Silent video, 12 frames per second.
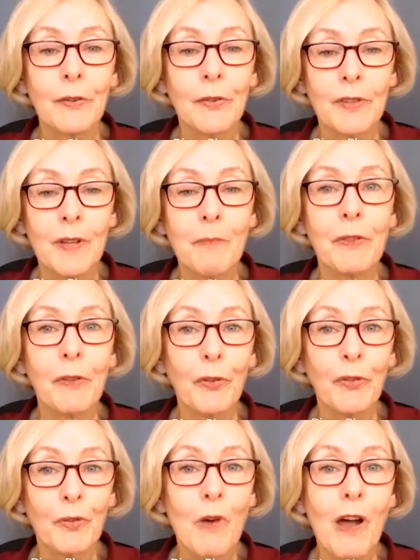some of the
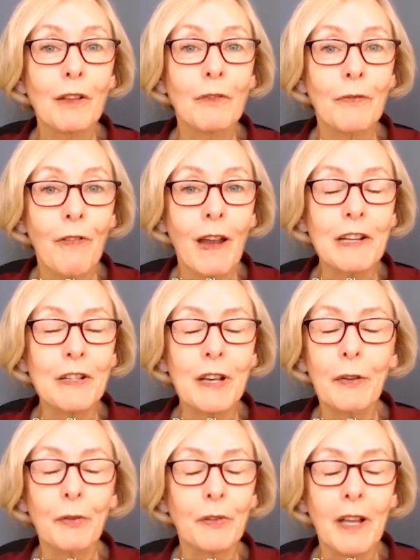smaller
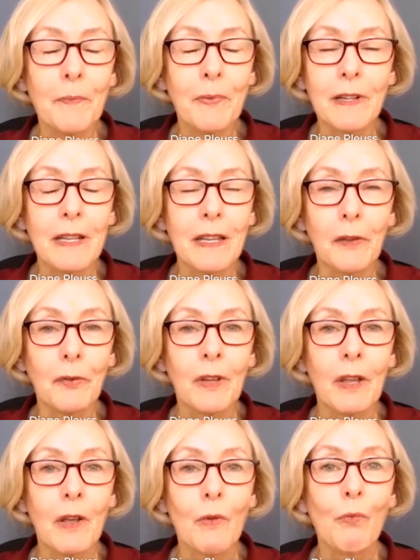franchise companies
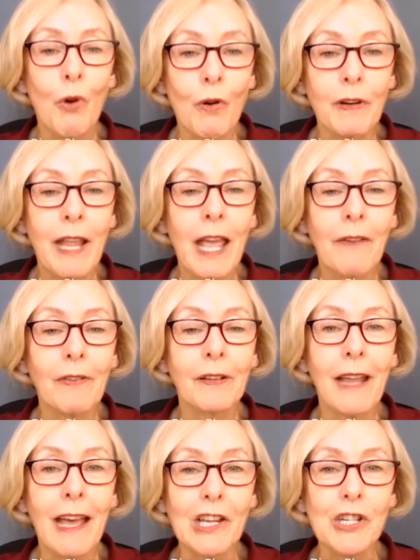won't have a
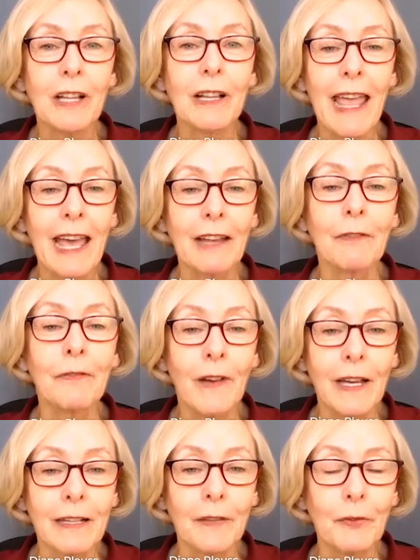national ad
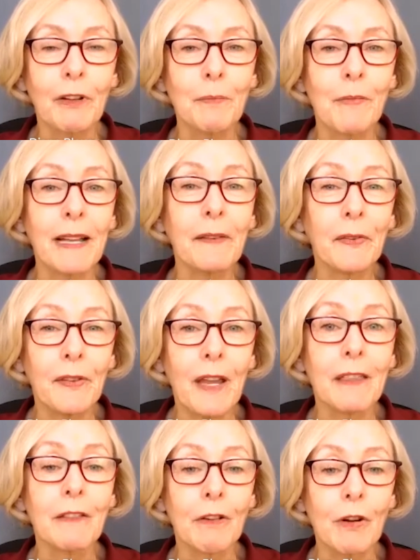fund. So it might say
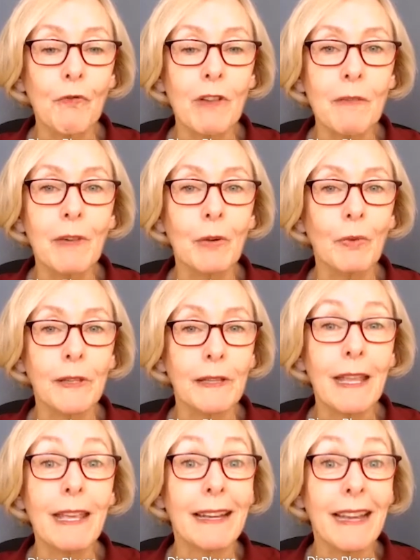in their agreement when
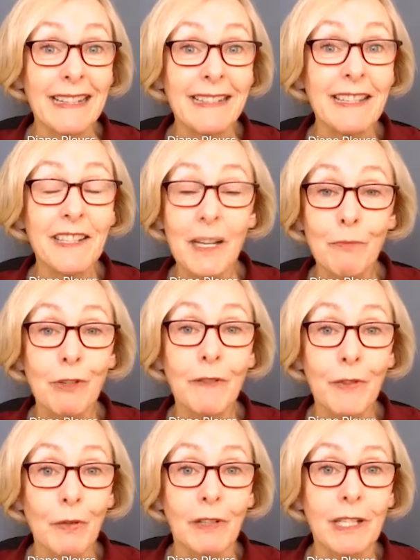they hit X number
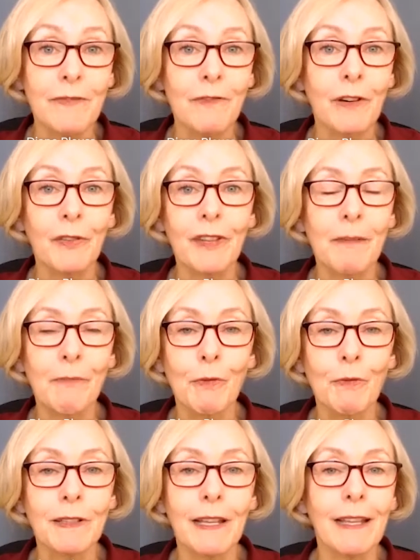of units, for
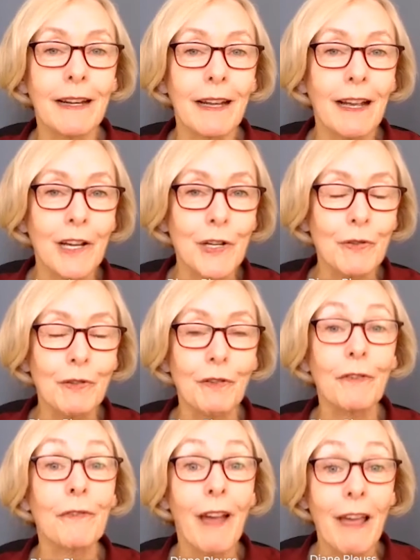example, when they hit 100
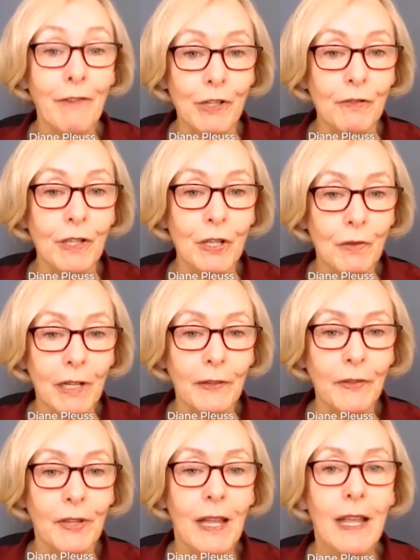or 500
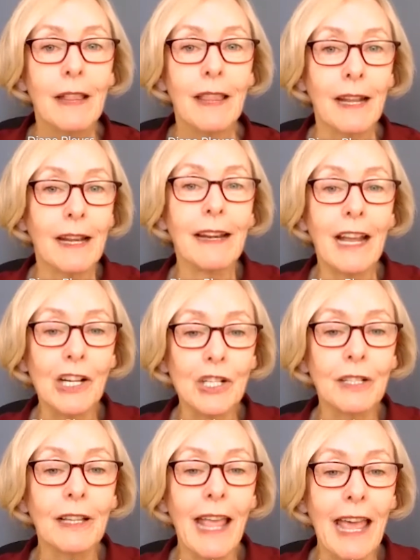units, then a
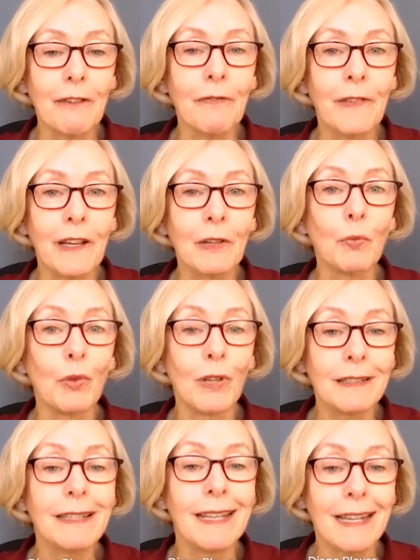national ad fund
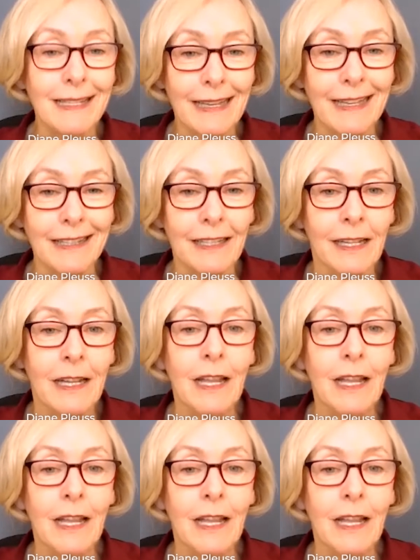will kick in.